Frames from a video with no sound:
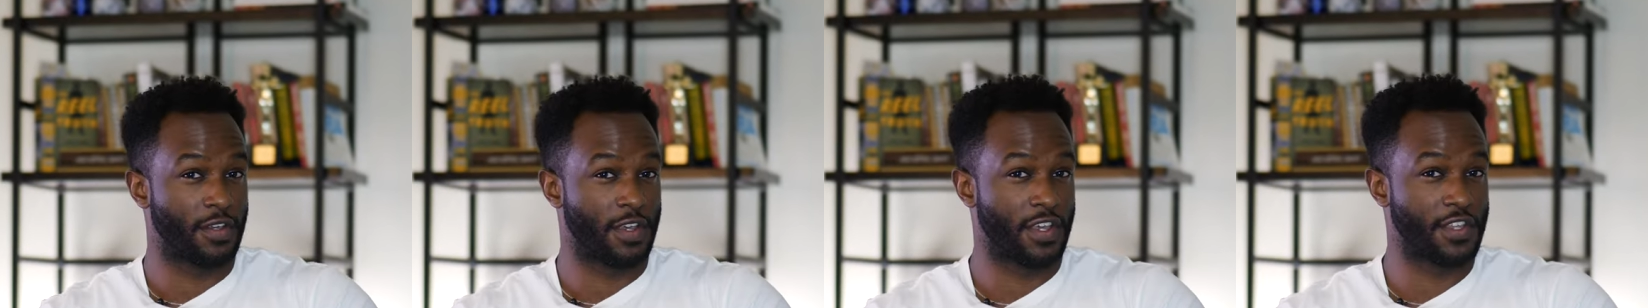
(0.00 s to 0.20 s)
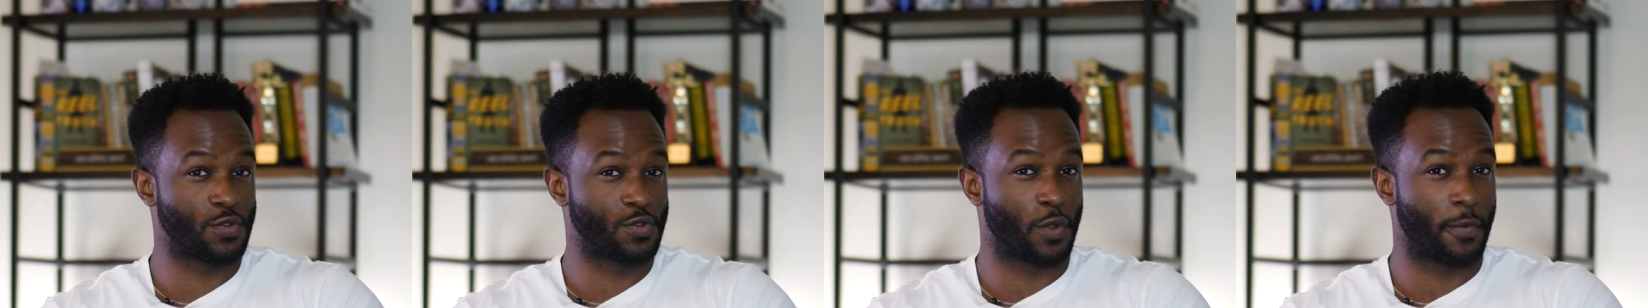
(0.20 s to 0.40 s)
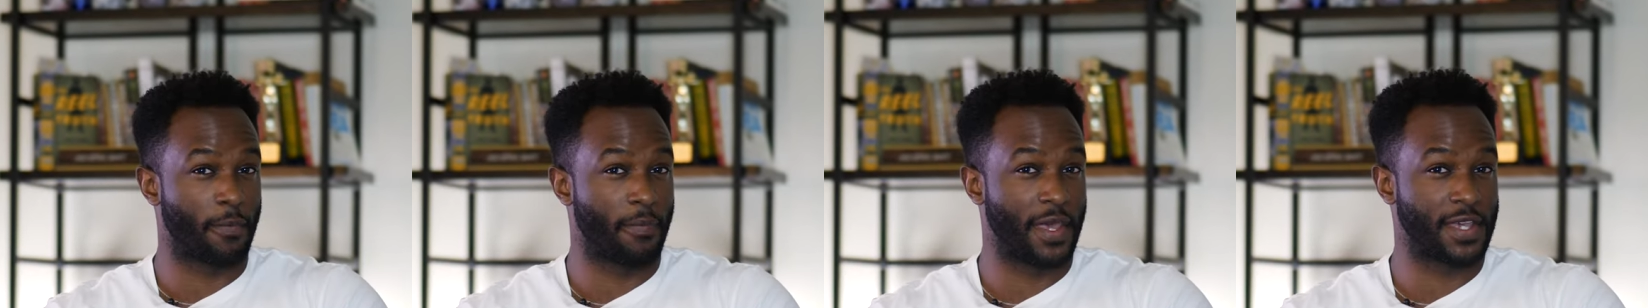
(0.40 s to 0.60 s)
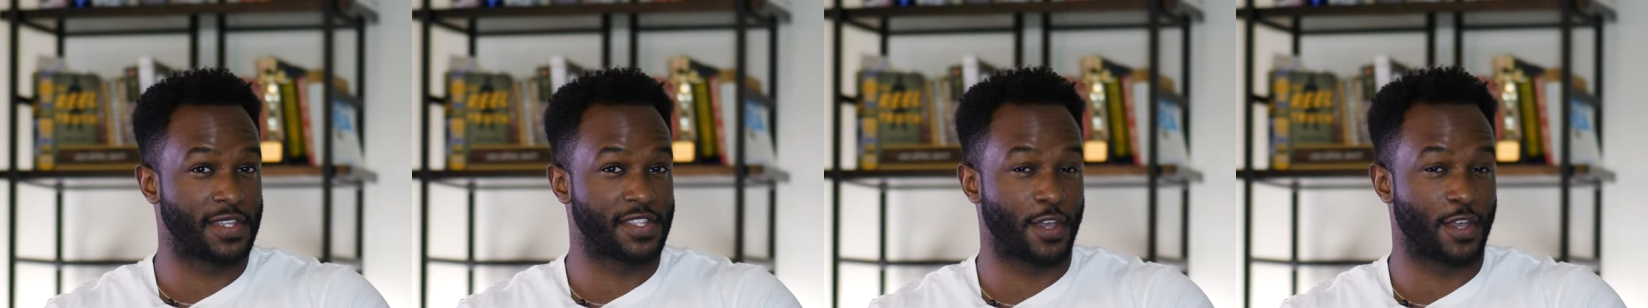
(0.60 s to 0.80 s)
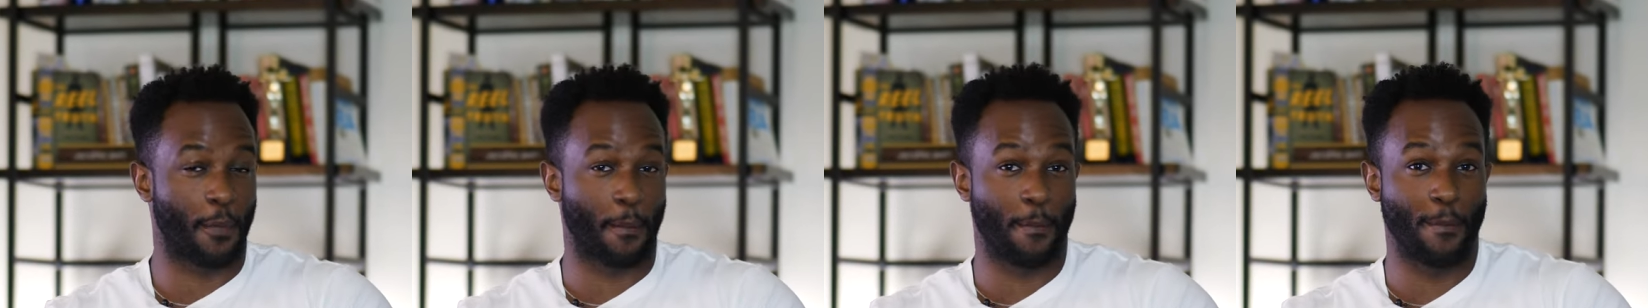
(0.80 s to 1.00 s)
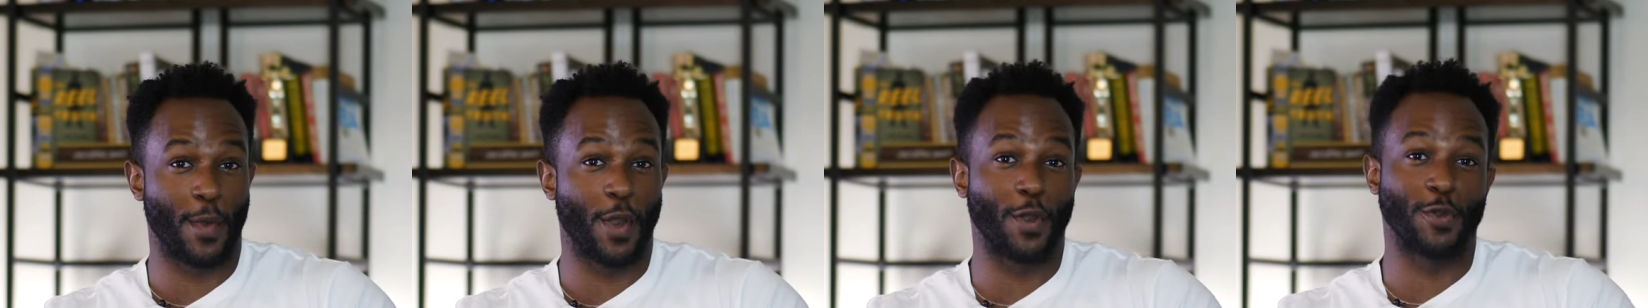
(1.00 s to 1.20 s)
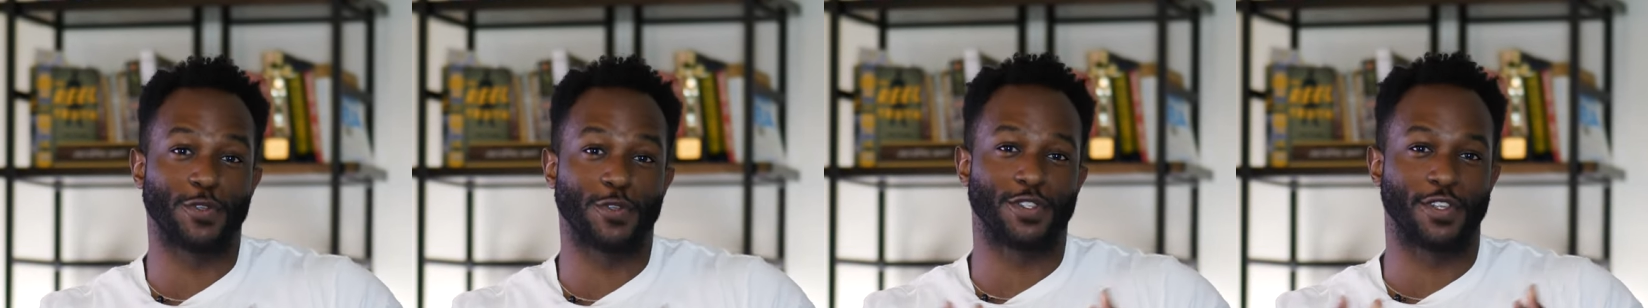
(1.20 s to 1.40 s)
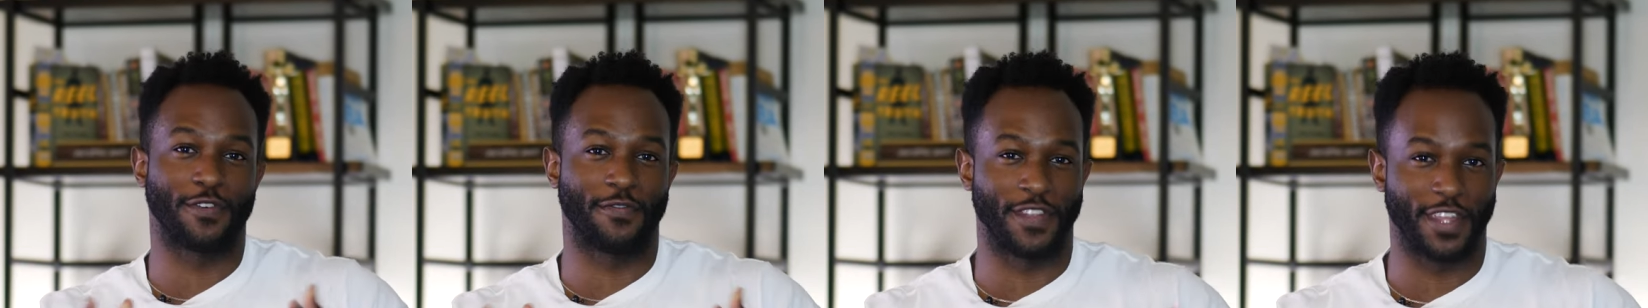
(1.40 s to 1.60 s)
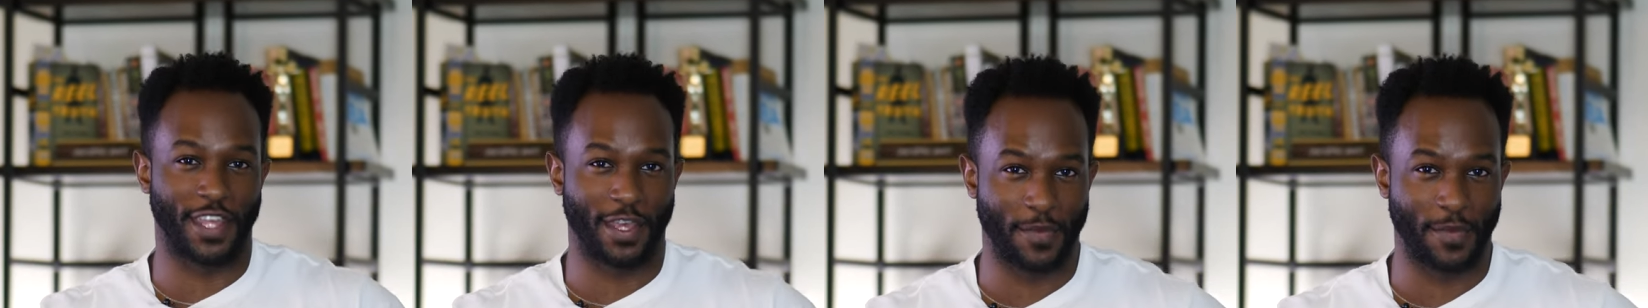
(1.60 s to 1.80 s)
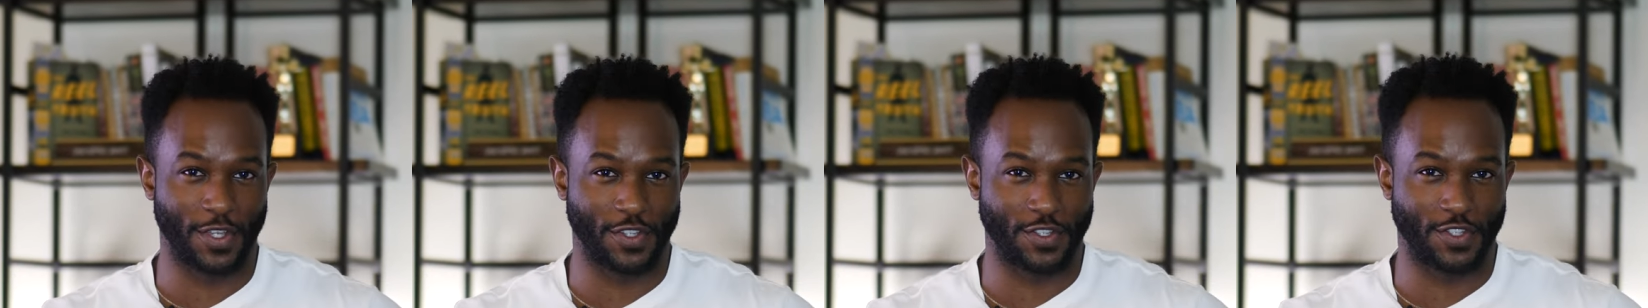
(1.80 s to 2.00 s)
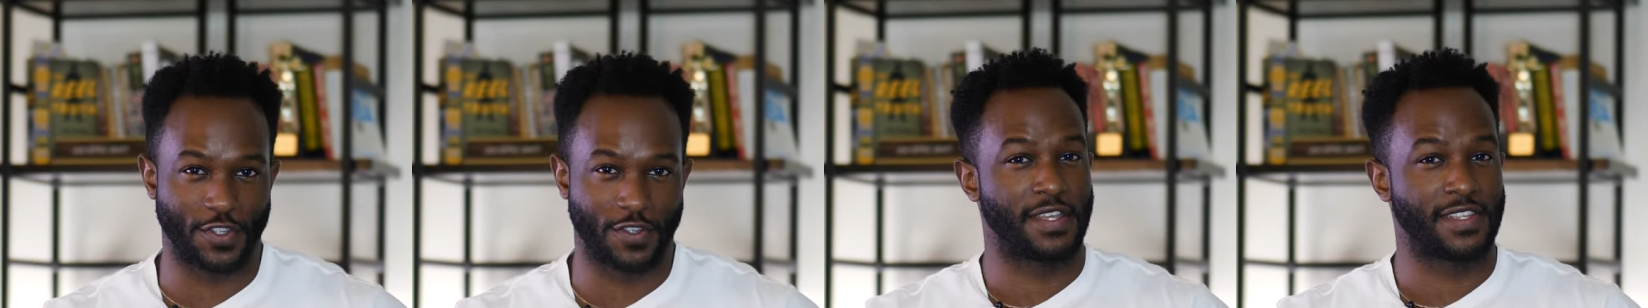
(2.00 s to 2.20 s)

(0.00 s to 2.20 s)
is what makes up most of the image,